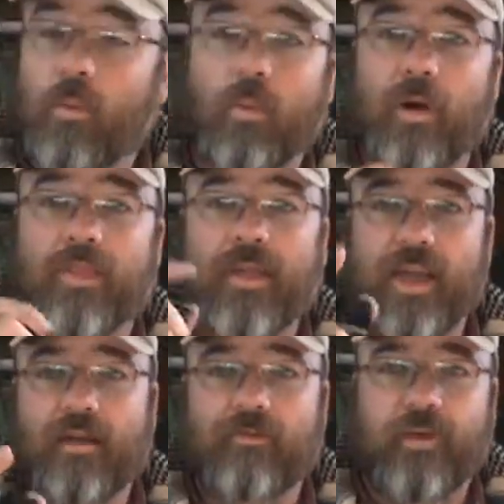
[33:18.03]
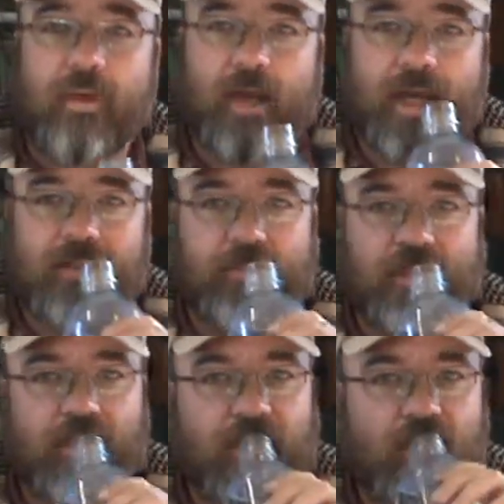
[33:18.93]
One thing for you guys in
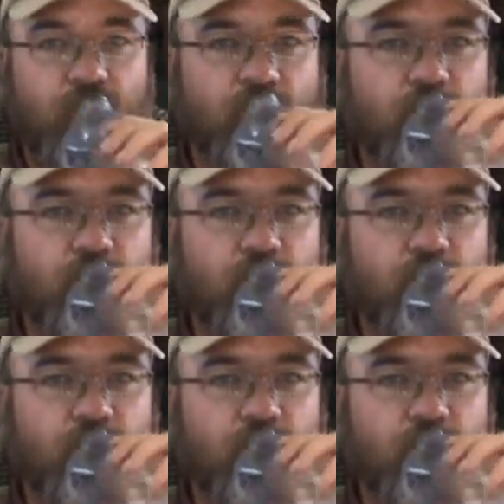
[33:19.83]
Michigan